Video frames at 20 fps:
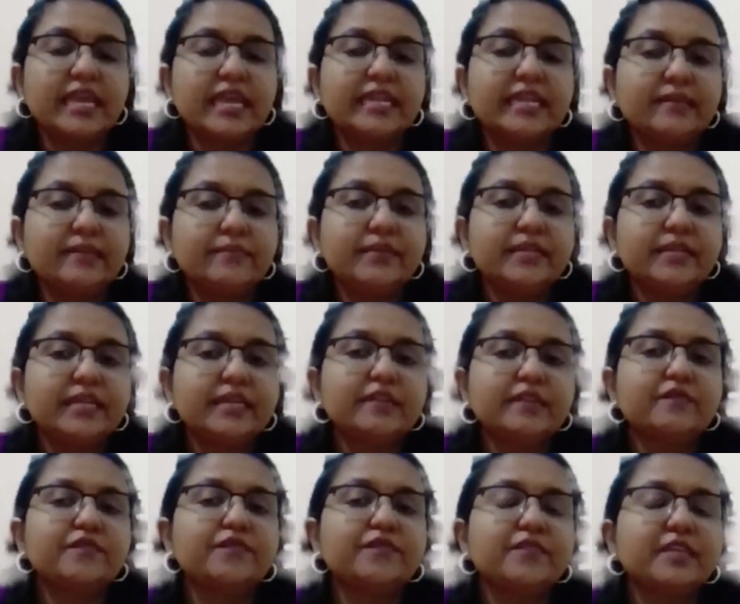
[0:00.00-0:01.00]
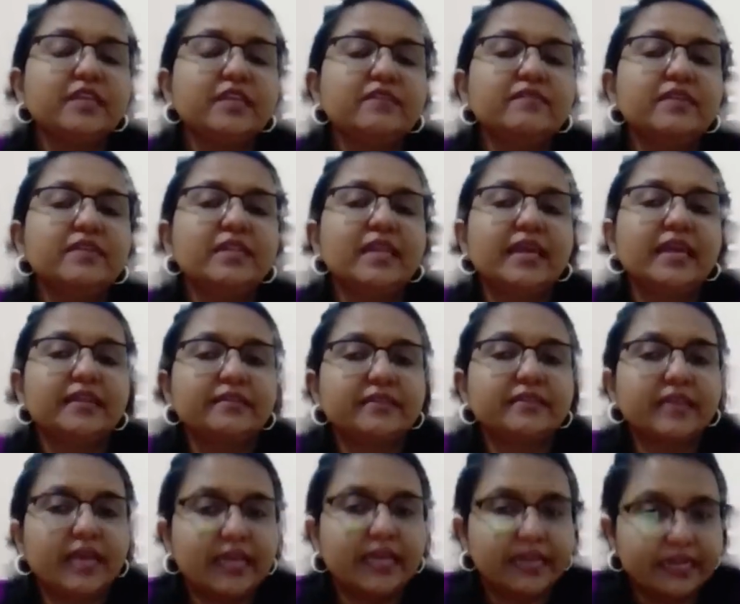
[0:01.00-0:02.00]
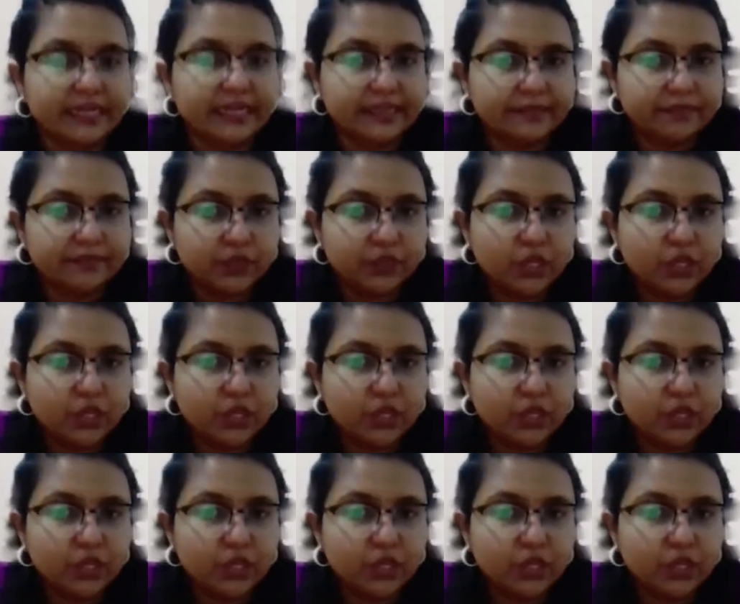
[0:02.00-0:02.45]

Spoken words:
eliminate free will entirely.